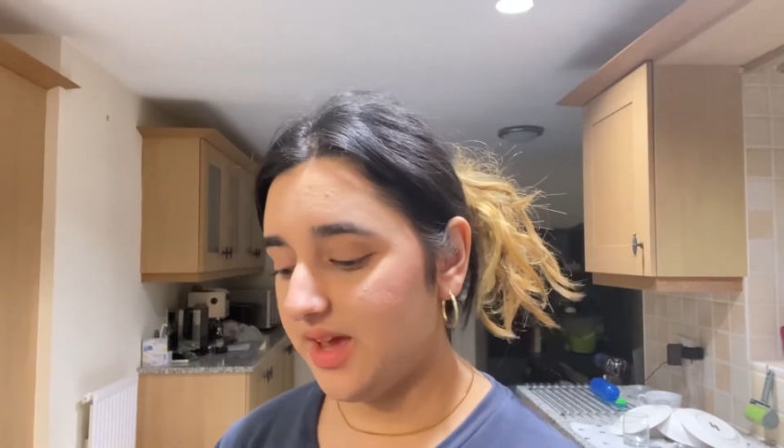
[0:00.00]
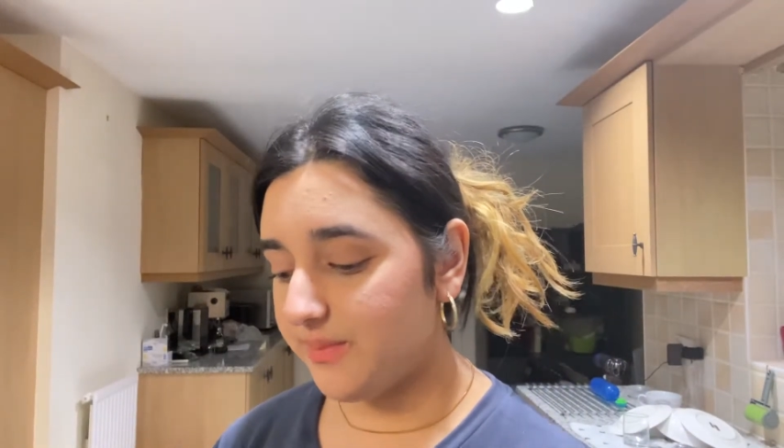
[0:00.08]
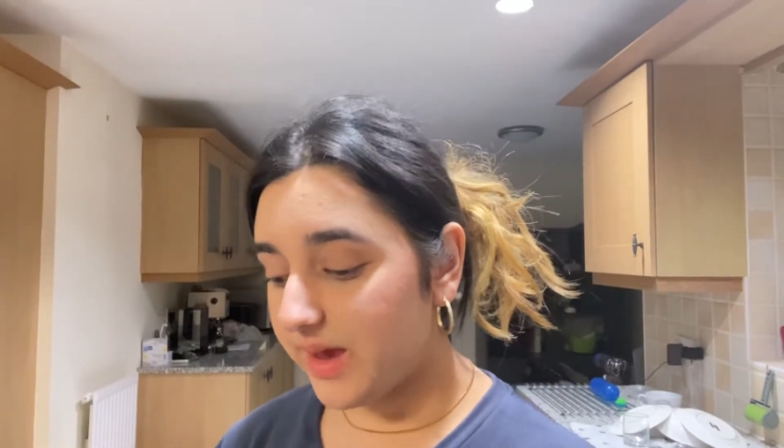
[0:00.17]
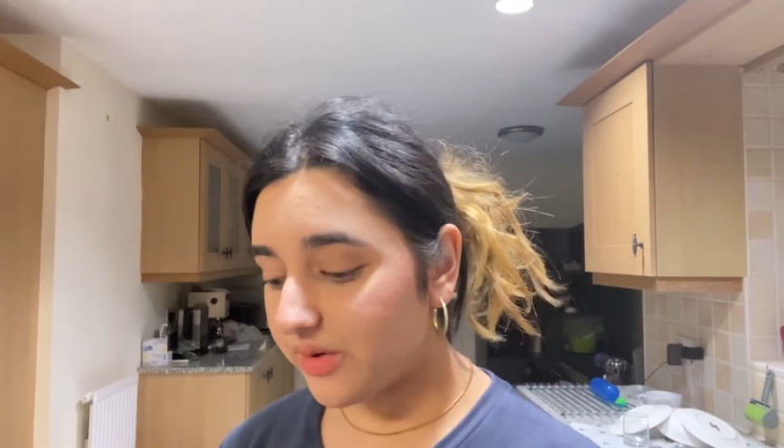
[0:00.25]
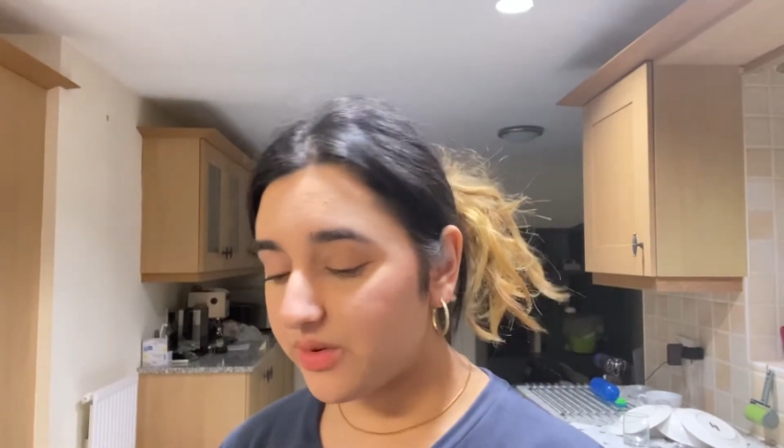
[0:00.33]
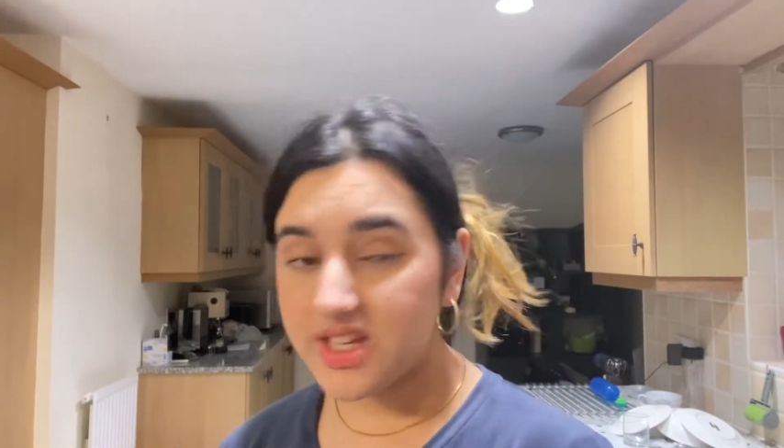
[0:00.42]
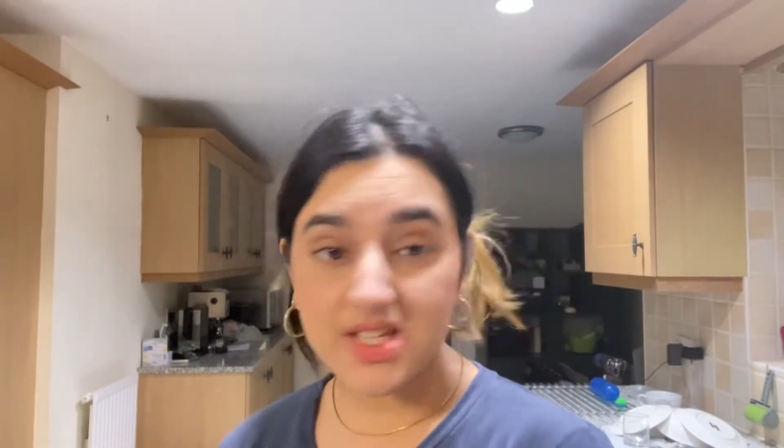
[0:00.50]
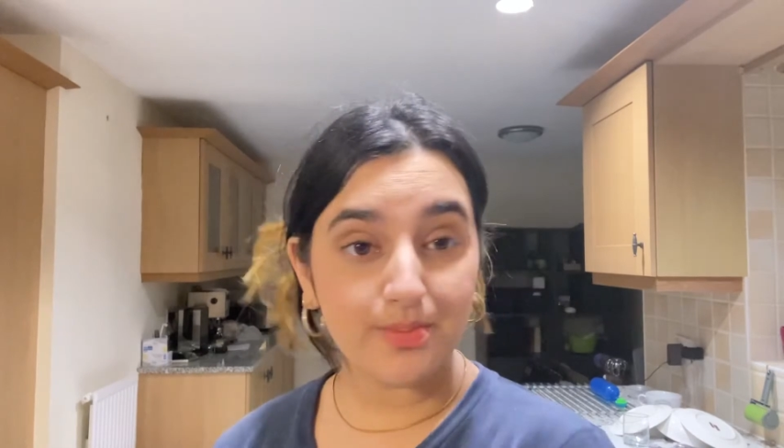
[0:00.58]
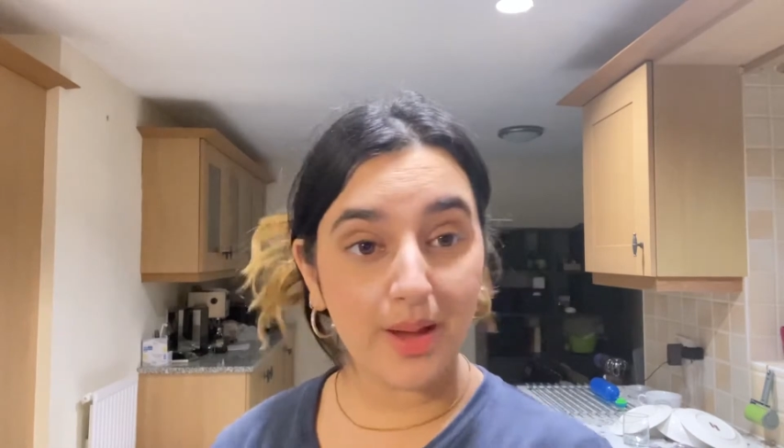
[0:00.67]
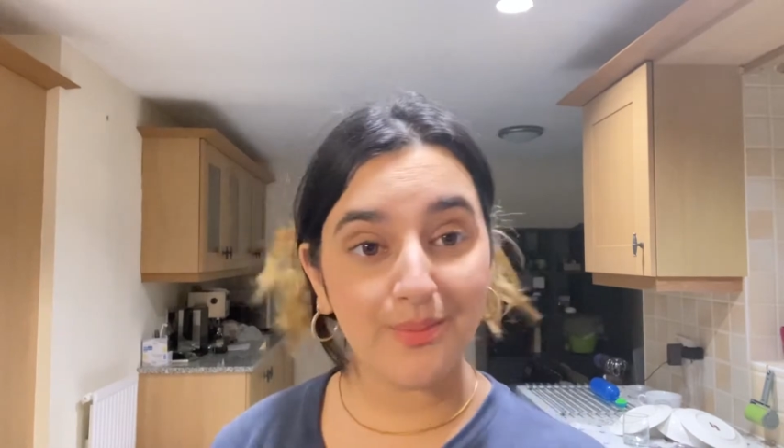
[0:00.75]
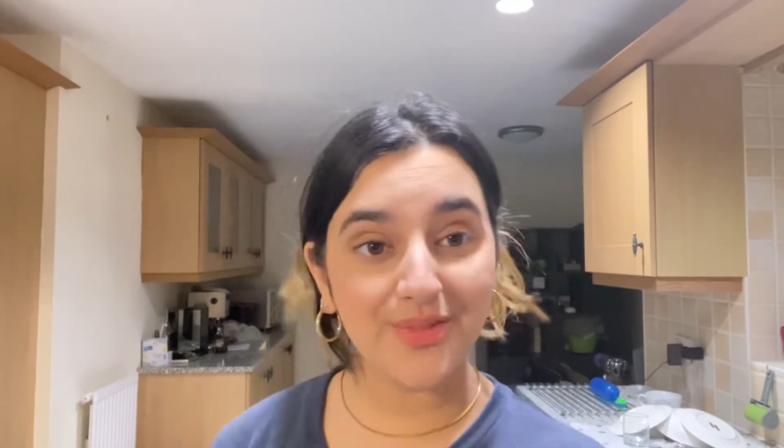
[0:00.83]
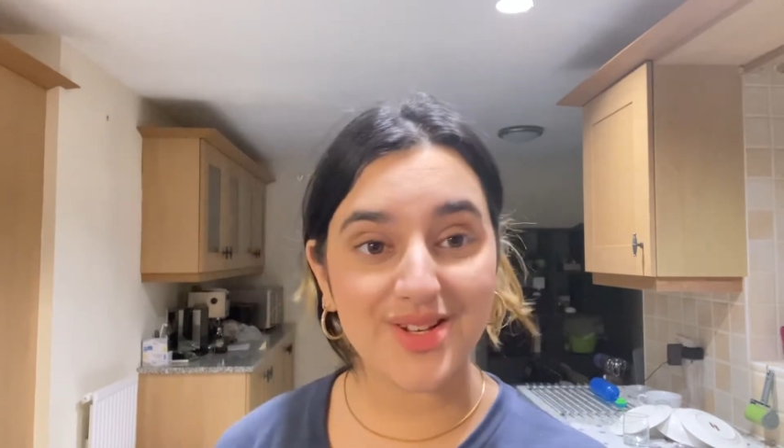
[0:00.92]
make all these
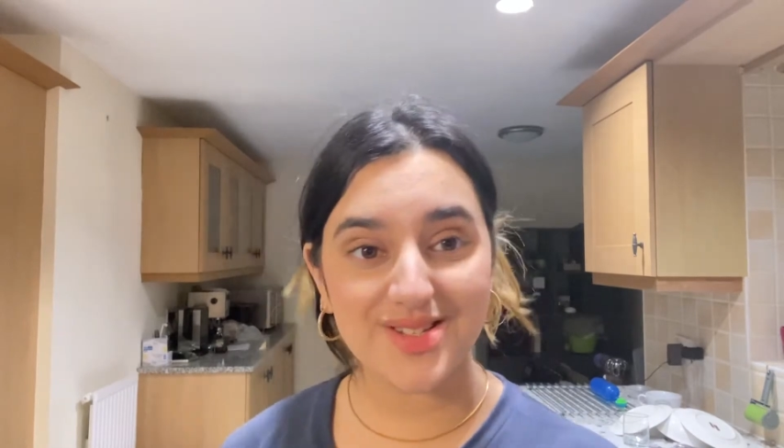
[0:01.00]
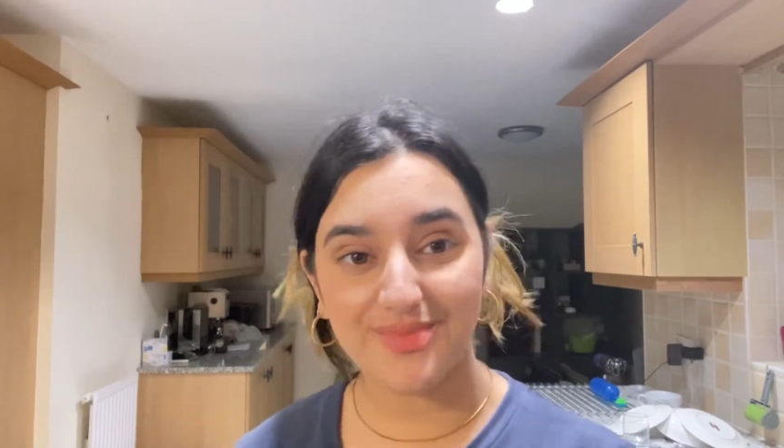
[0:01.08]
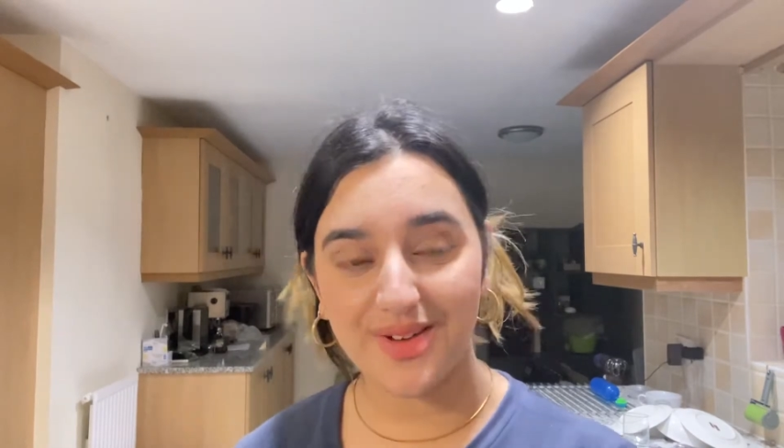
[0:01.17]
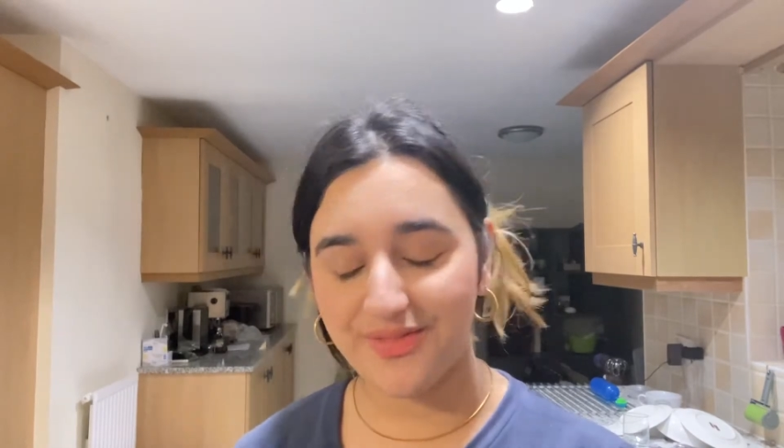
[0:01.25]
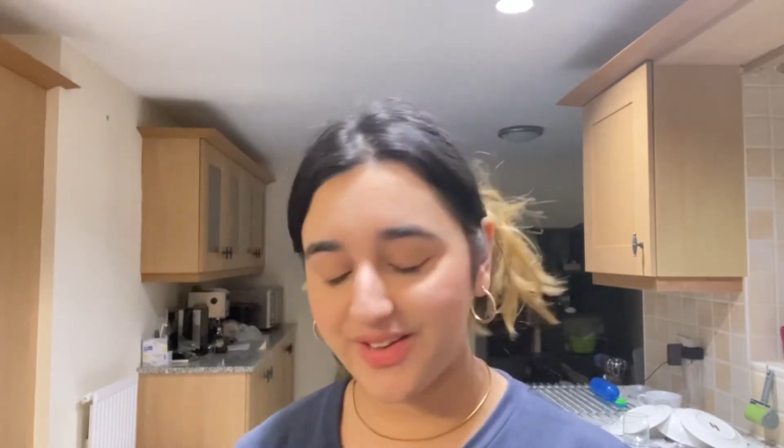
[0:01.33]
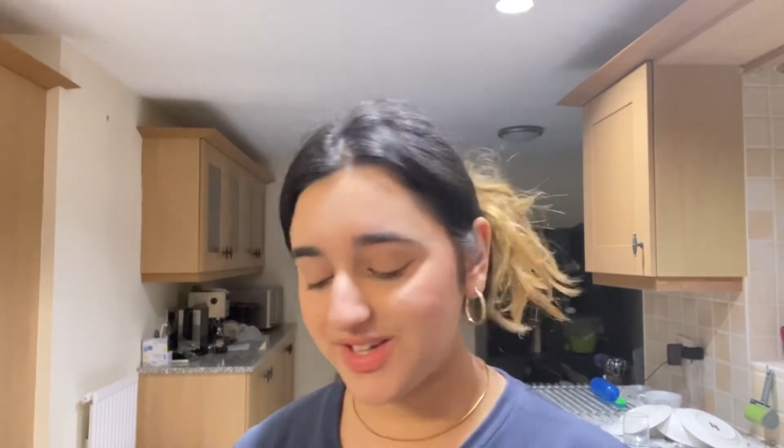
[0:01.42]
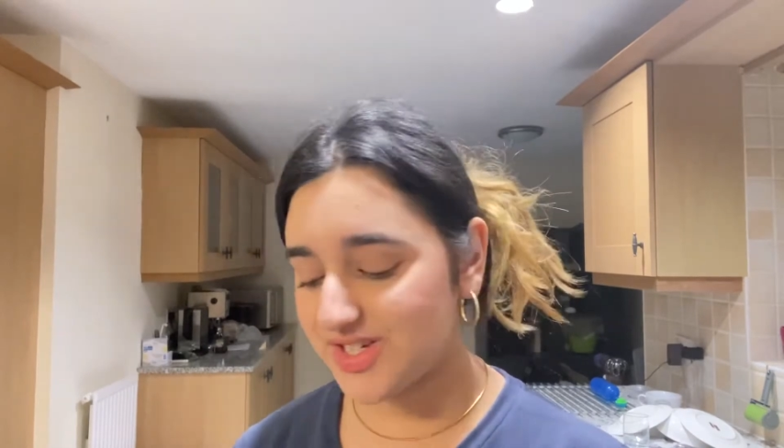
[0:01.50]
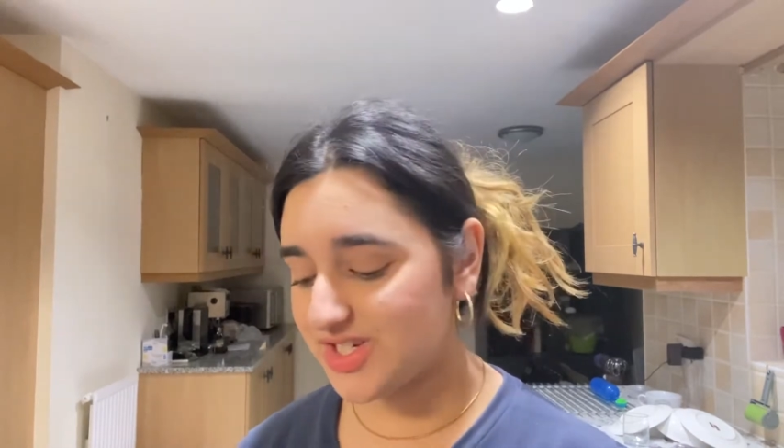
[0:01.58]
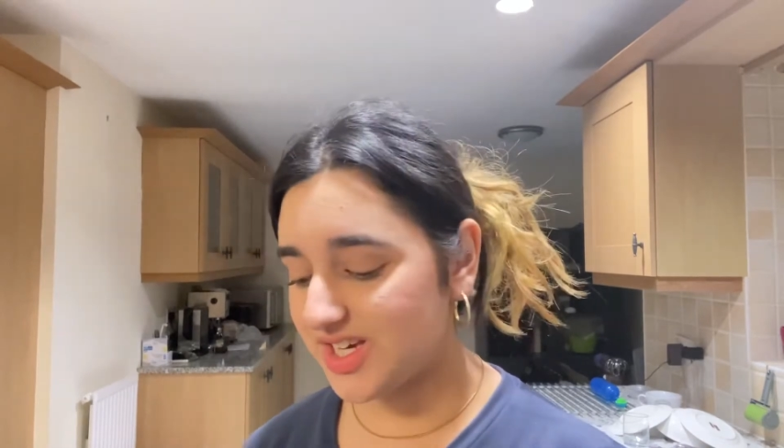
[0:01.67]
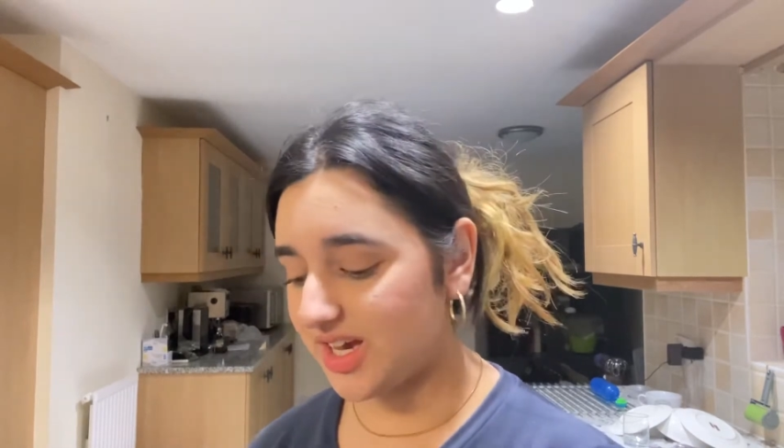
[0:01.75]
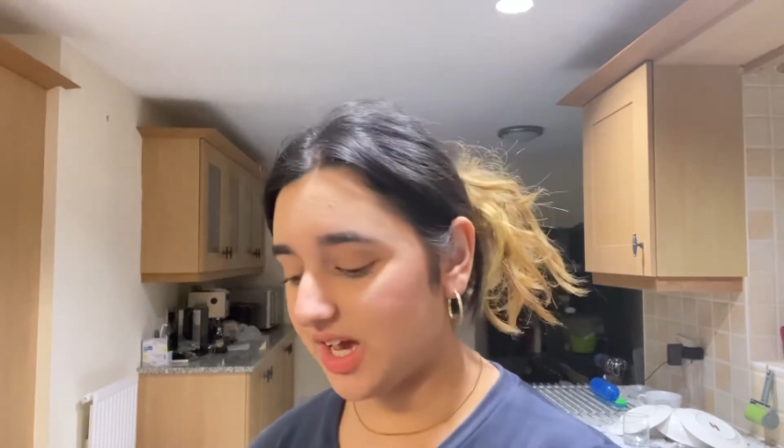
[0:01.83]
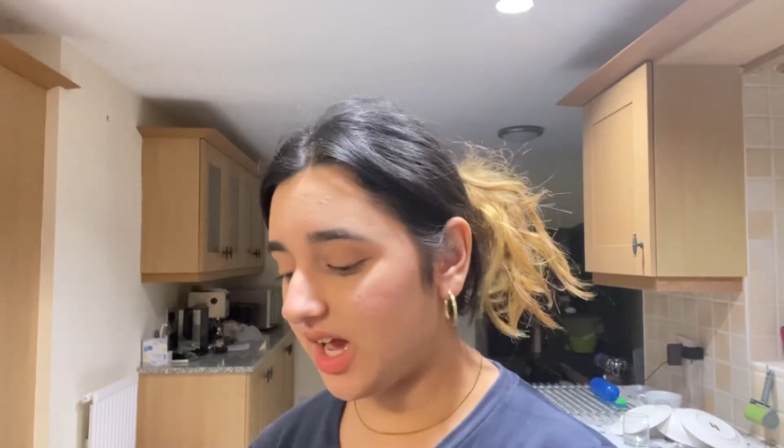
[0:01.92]
memories in my first year.